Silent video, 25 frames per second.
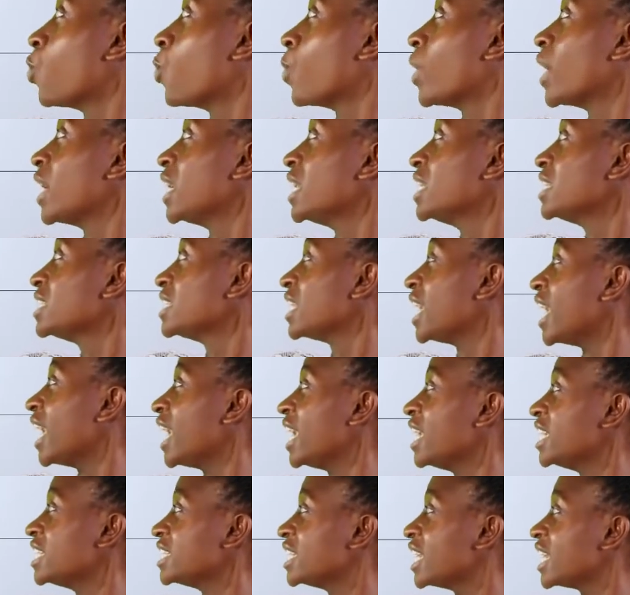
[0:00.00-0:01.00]
weight
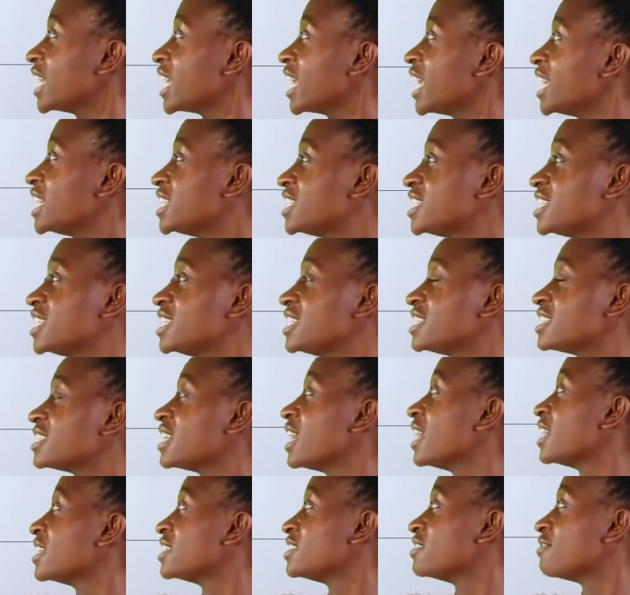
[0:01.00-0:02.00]
80 kgs
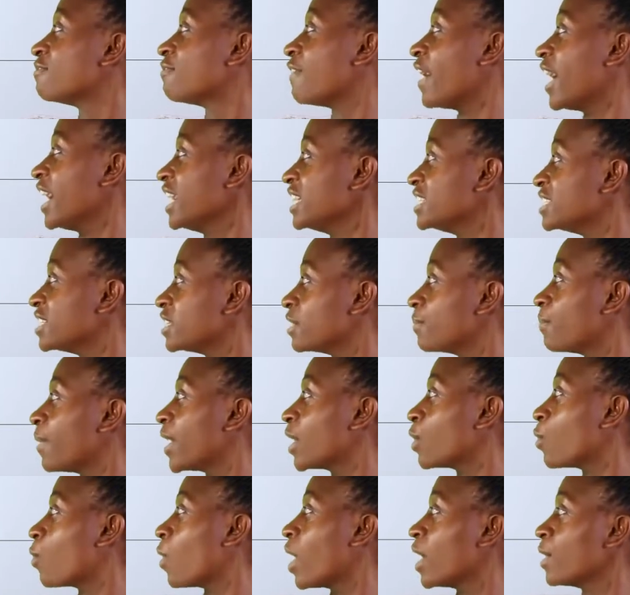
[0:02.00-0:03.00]
divided
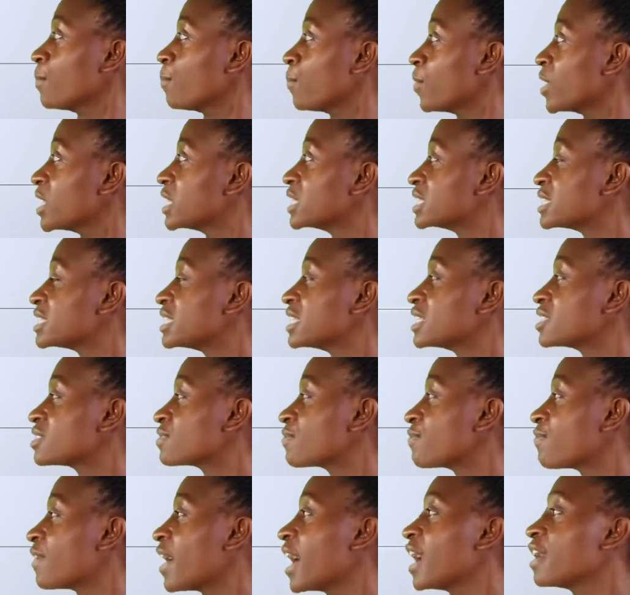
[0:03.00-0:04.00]
by
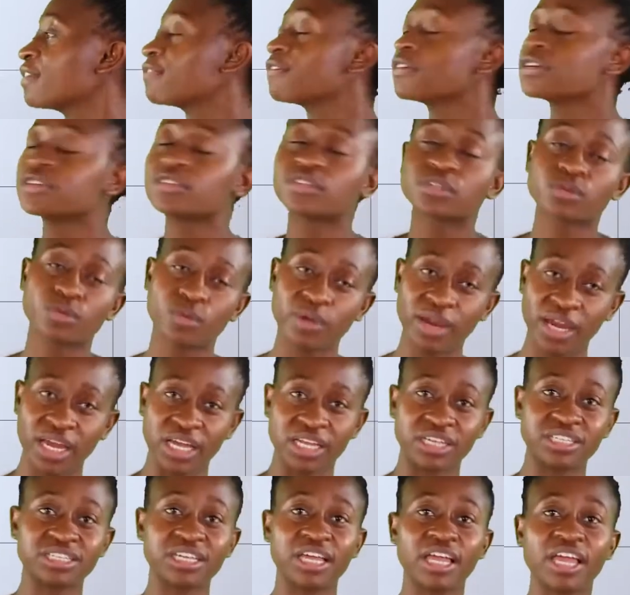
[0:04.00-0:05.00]
1.65
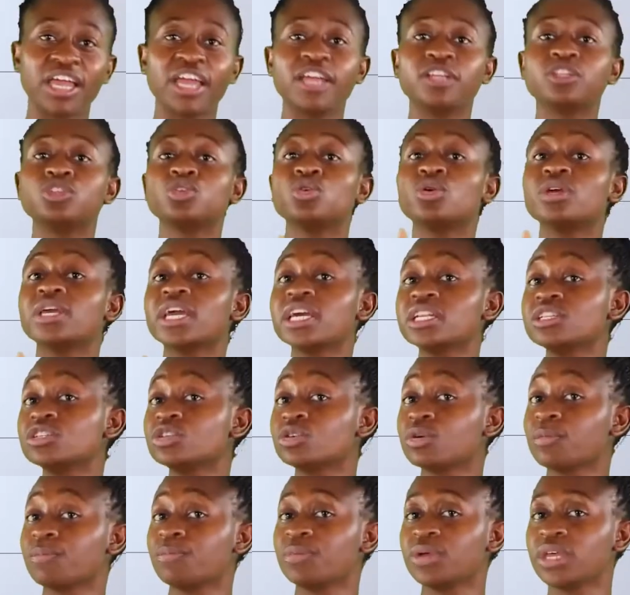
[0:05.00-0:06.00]
squared and you
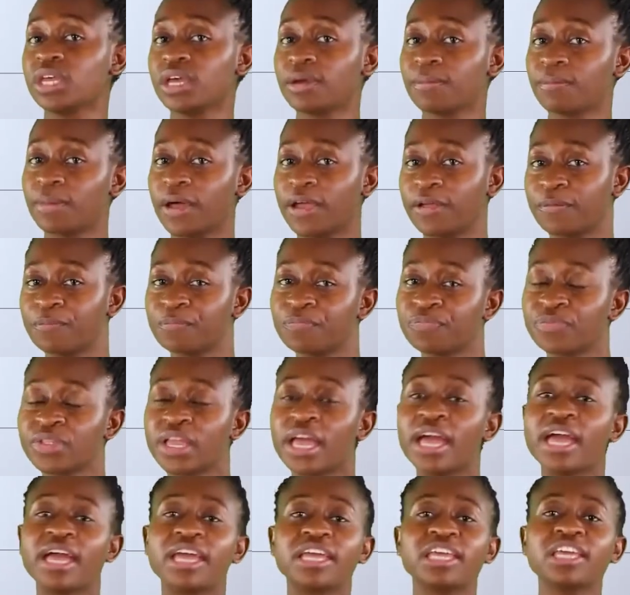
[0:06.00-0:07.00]
get your BMI.
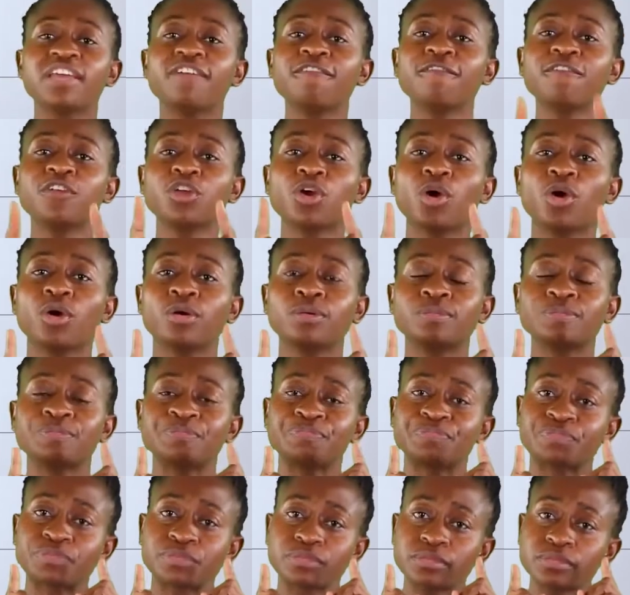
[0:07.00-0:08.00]
If your
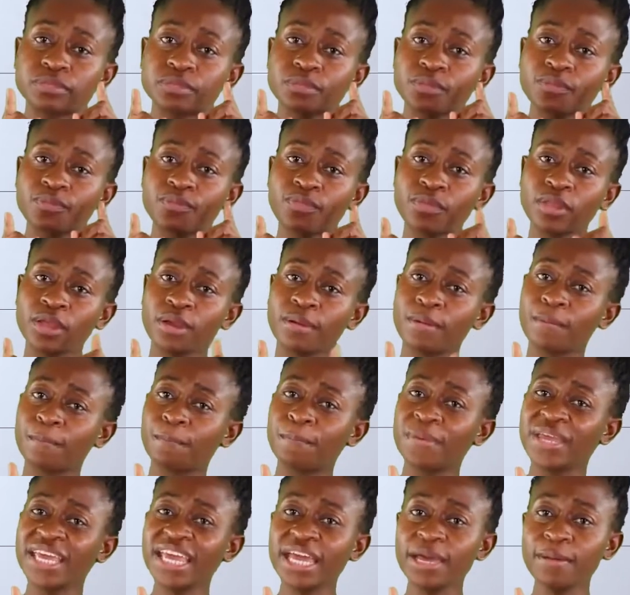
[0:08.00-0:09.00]

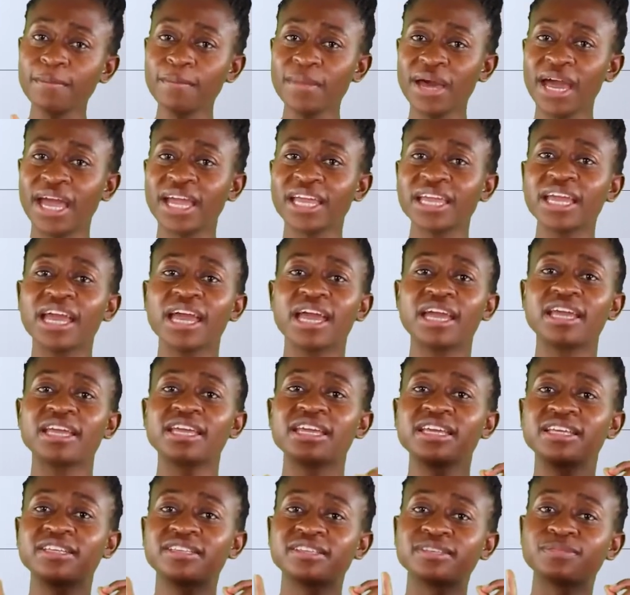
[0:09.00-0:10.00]
BMI
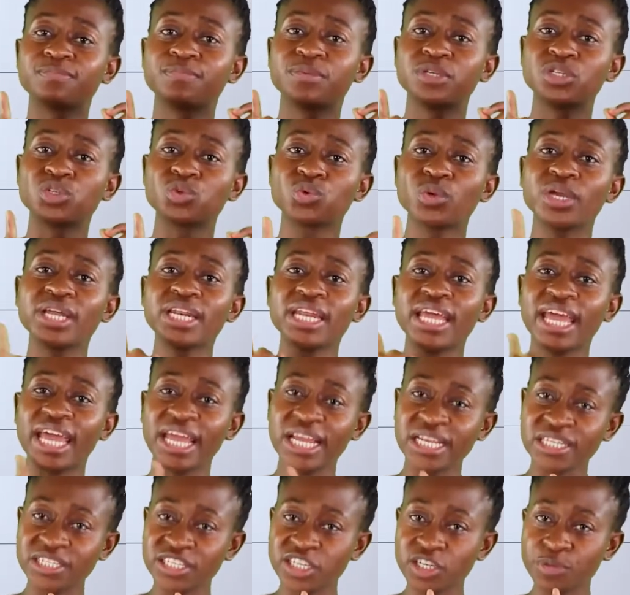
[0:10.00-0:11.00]
is between
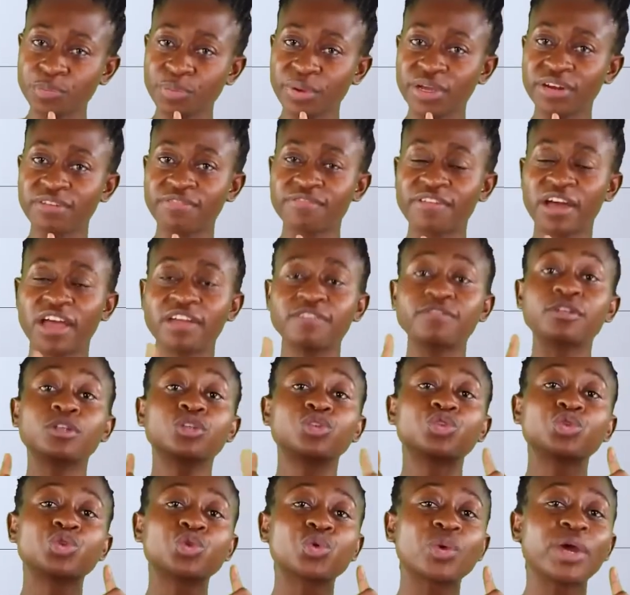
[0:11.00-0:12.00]

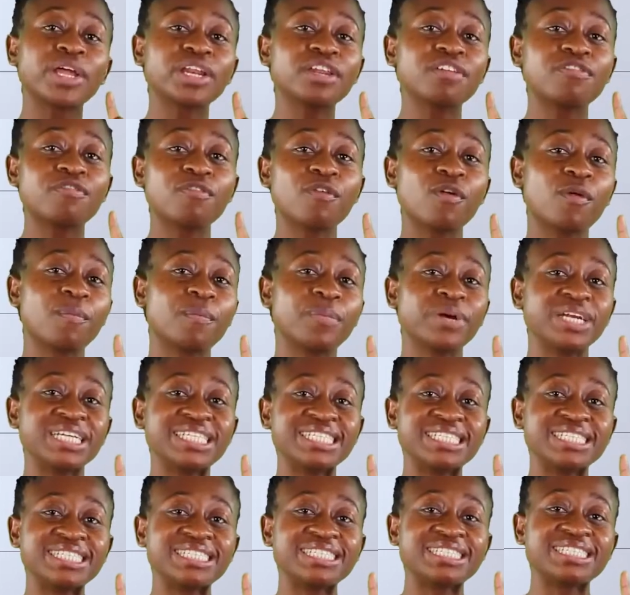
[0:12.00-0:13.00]
18.5 to
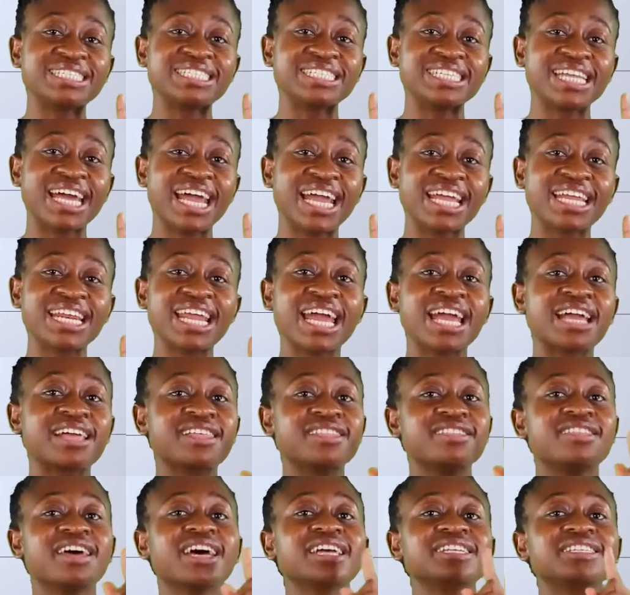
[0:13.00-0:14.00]

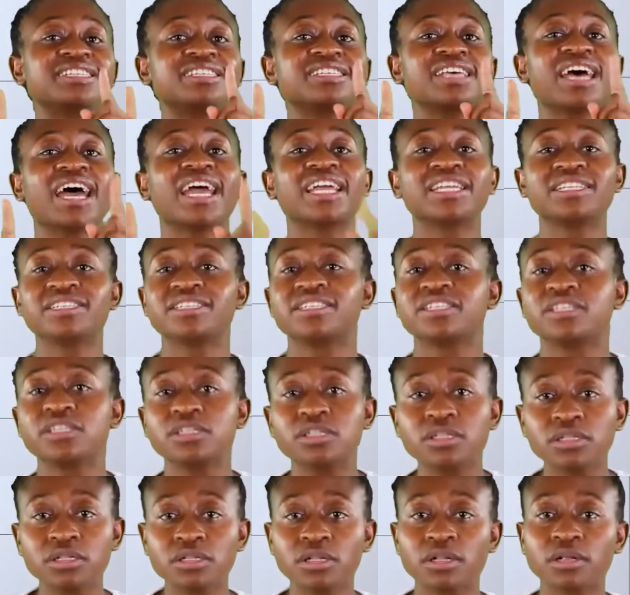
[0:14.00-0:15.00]
24.9, that's
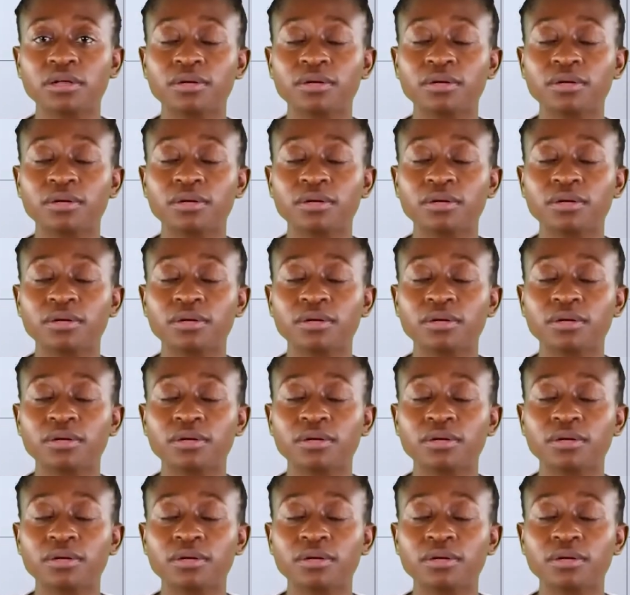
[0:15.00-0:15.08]
ideal